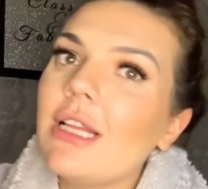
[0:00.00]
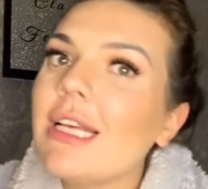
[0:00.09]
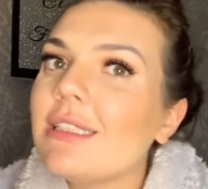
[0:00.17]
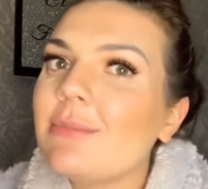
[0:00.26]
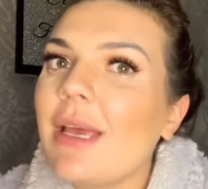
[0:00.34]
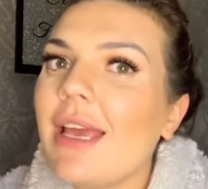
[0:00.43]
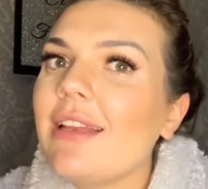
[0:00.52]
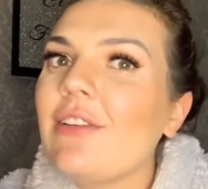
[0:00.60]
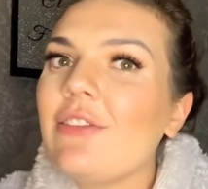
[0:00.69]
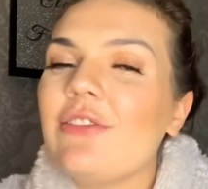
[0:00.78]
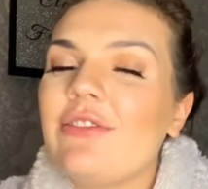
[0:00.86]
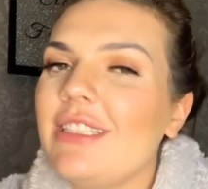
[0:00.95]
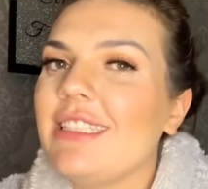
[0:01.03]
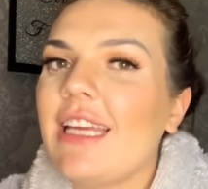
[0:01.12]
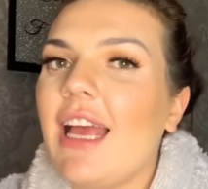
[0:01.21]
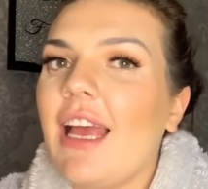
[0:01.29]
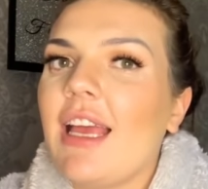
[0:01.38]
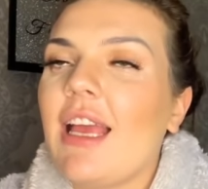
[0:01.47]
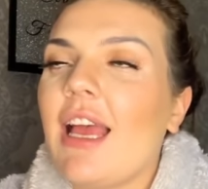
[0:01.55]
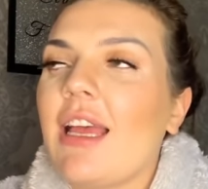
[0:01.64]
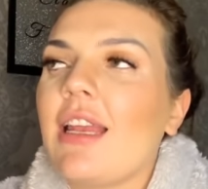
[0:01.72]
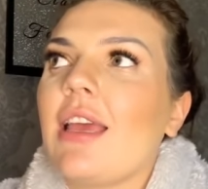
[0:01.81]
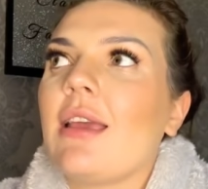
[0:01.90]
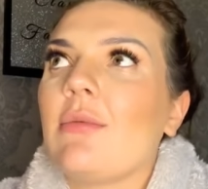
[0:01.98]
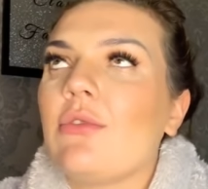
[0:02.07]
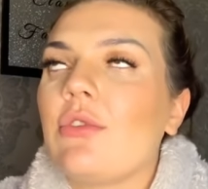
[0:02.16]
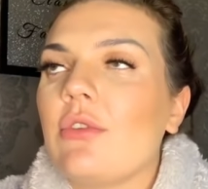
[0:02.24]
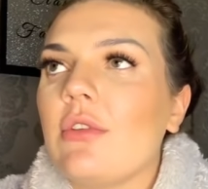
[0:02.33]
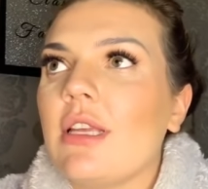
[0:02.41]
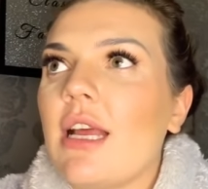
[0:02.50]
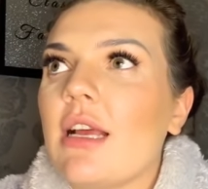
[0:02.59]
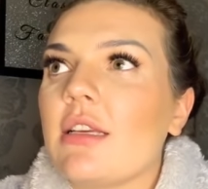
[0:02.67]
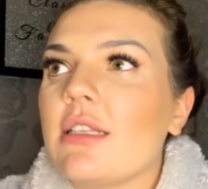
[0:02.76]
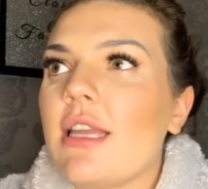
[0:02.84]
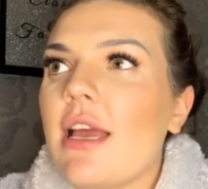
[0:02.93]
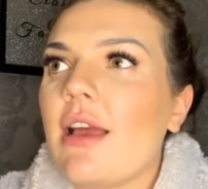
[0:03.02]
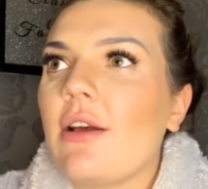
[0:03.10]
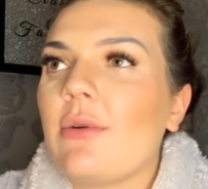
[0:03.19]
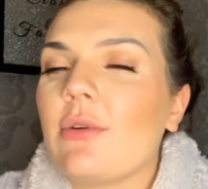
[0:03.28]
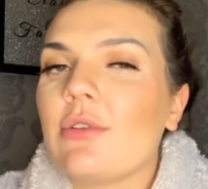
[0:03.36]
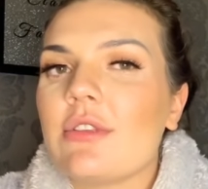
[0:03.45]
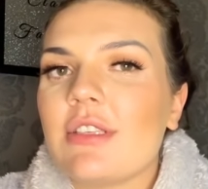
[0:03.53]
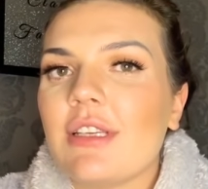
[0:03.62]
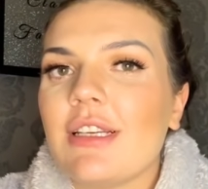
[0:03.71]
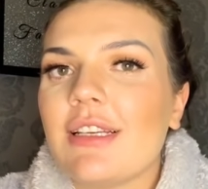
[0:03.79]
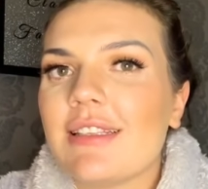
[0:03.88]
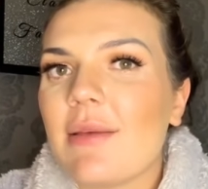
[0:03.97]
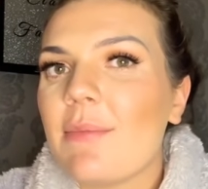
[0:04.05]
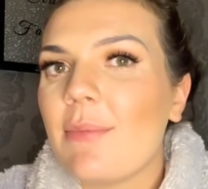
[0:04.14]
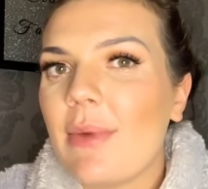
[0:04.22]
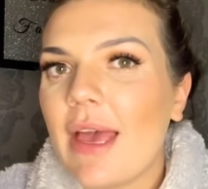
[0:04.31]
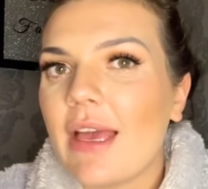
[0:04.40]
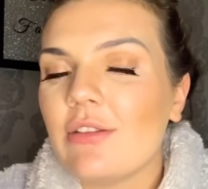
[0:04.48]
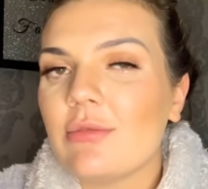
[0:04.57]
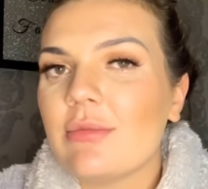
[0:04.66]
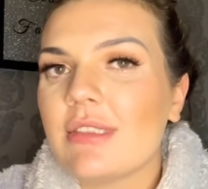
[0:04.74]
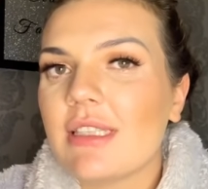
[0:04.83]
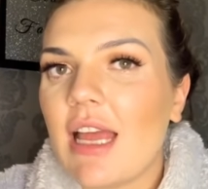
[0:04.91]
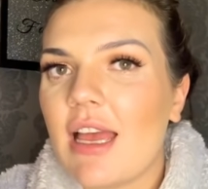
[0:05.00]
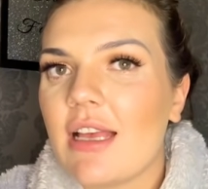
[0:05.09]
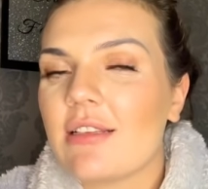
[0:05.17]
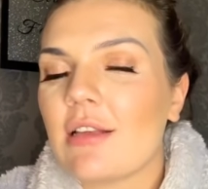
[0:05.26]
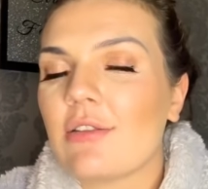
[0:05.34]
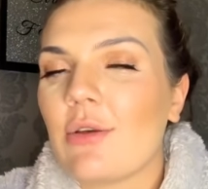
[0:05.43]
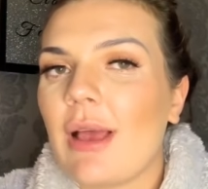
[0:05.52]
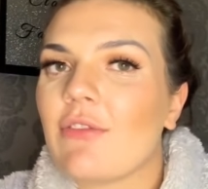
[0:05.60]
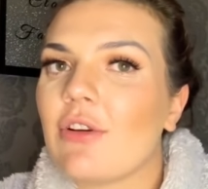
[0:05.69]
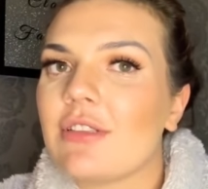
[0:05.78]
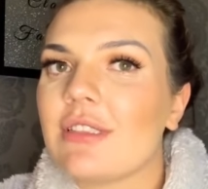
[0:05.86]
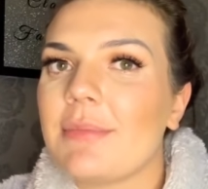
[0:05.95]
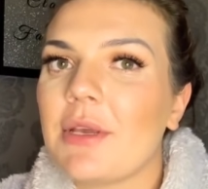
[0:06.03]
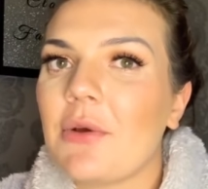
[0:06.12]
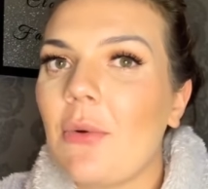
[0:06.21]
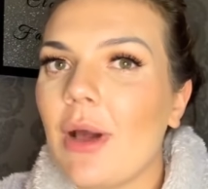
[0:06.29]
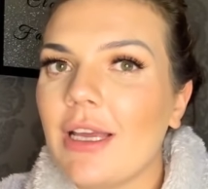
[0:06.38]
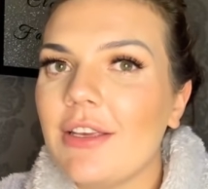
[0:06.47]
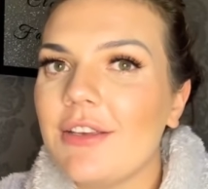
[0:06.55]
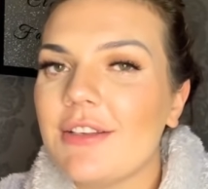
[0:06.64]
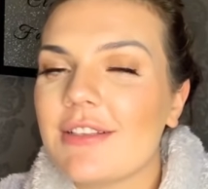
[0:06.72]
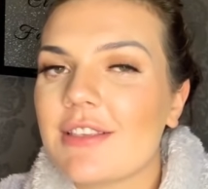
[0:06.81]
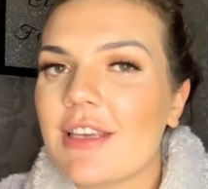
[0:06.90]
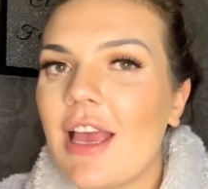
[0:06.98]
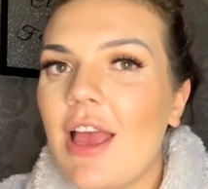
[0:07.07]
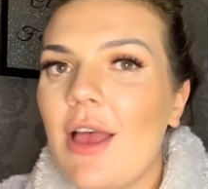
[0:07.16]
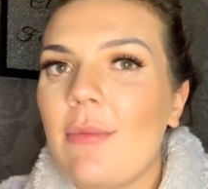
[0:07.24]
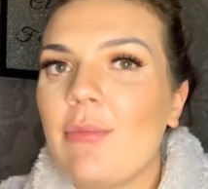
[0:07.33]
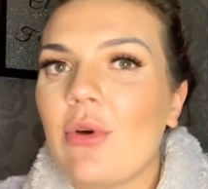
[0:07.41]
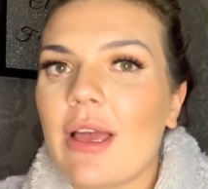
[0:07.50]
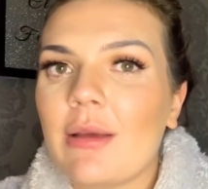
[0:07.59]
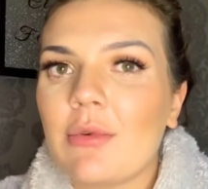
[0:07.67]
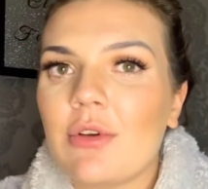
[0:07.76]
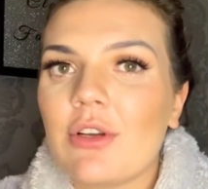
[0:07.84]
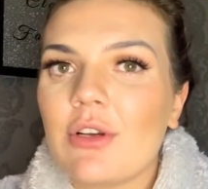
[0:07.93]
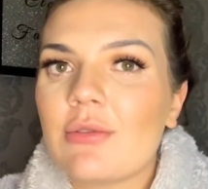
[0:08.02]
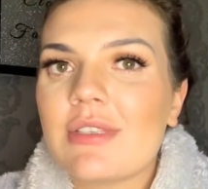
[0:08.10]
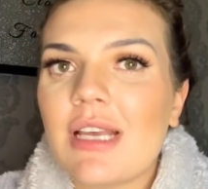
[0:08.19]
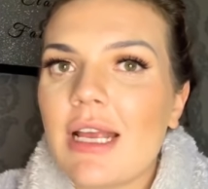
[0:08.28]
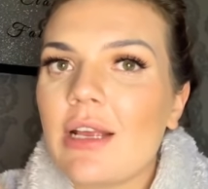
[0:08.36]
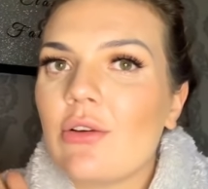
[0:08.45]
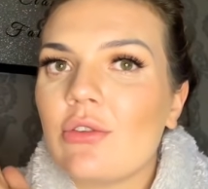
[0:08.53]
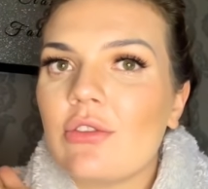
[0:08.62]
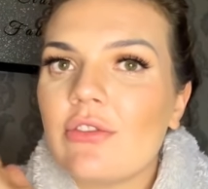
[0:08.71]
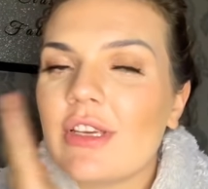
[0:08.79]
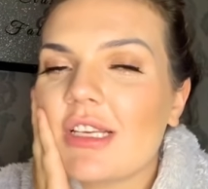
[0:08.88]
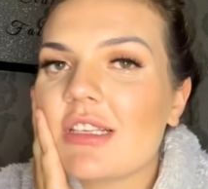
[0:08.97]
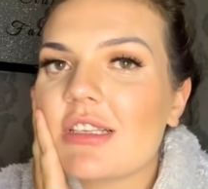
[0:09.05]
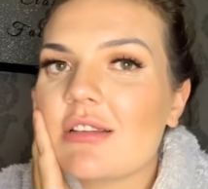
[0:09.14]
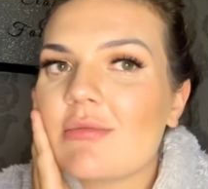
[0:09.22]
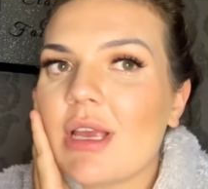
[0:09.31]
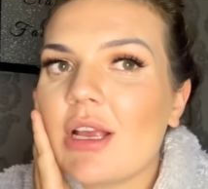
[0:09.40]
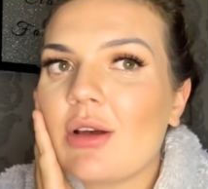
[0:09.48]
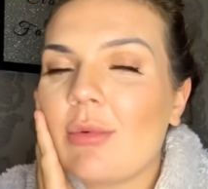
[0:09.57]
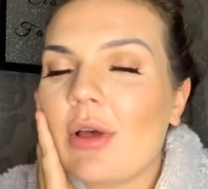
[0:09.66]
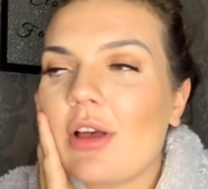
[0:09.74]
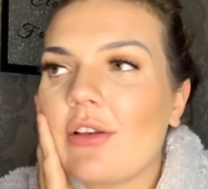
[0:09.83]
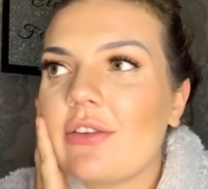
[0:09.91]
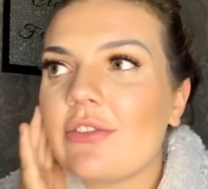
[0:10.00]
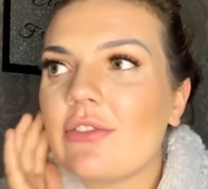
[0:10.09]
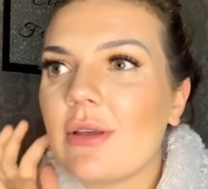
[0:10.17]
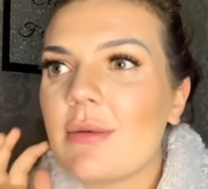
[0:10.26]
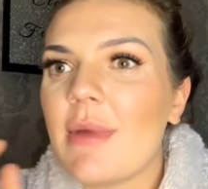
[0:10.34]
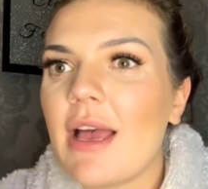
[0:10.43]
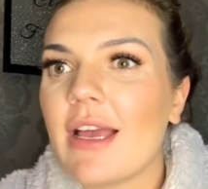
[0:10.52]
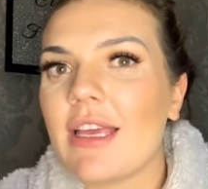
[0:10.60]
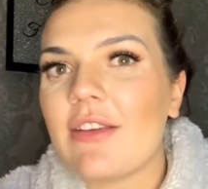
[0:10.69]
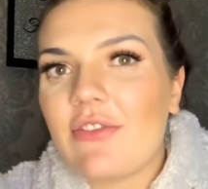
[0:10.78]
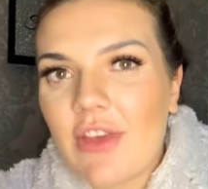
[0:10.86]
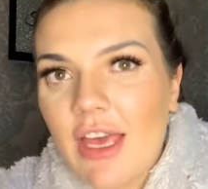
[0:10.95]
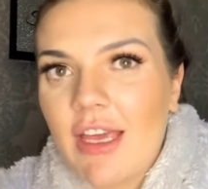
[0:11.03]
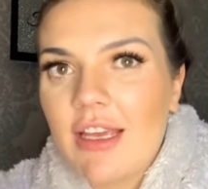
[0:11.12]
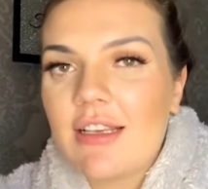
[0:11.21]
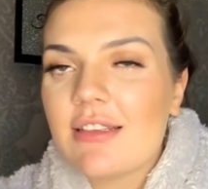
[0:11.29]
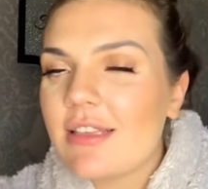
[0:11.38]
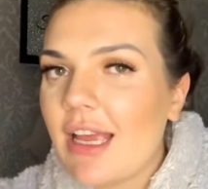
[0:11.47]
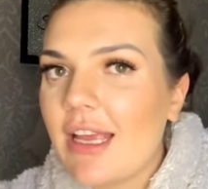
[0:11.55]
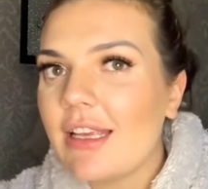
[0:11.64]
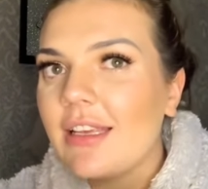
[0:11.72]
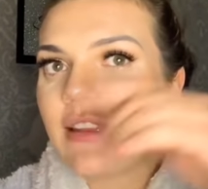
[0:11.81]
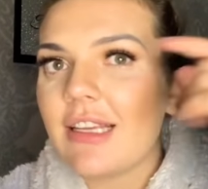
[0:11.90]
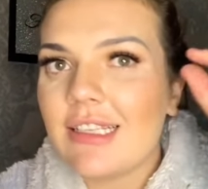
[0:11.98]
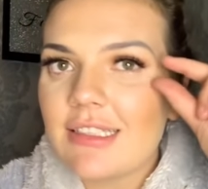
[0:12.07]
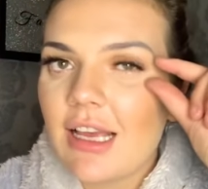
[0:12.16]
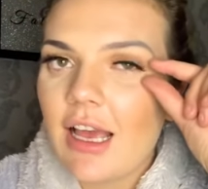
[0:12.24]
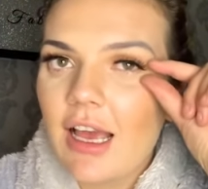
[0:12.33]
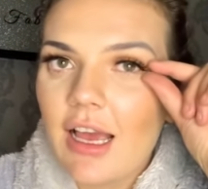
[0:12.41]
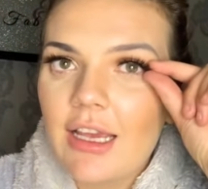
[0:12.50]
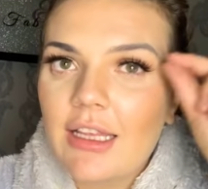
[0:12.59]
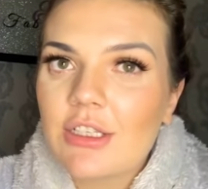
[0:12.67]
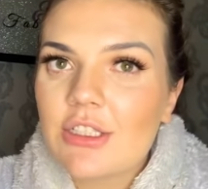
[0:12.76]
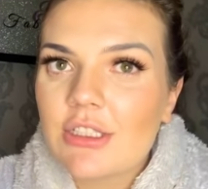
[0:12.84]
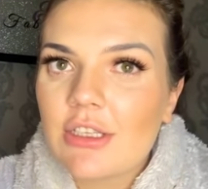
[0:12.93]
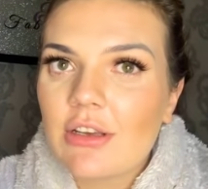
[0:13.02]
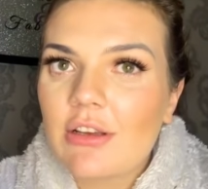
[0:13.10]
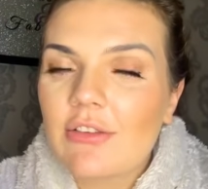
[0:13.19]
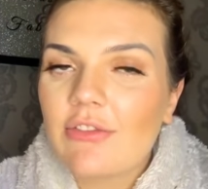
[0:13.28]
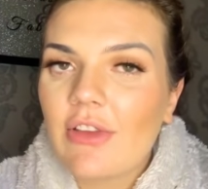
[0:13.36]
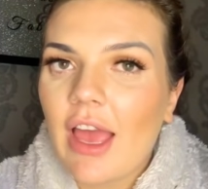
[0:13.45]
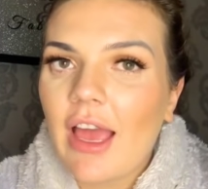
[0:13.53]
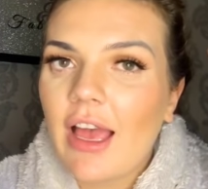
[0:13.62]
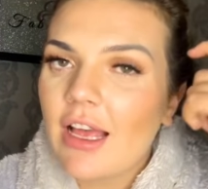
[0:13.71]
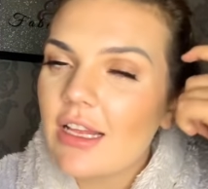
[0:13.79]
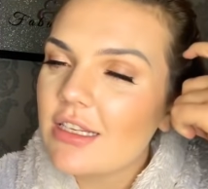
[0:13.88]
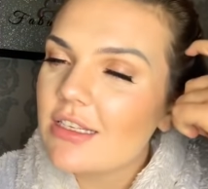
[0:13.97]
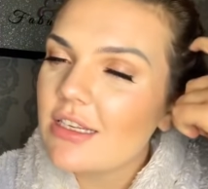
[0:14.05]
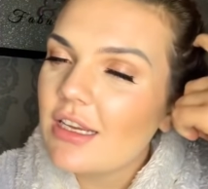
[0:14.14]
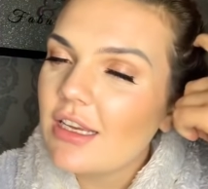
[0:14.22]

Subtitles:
it's been a lovely day and I am truly knackered now. Hudson is in bed upstairs, so I've got to be quiet. But I'm gonna go take all this makeup off my face, take these eyelashes off, and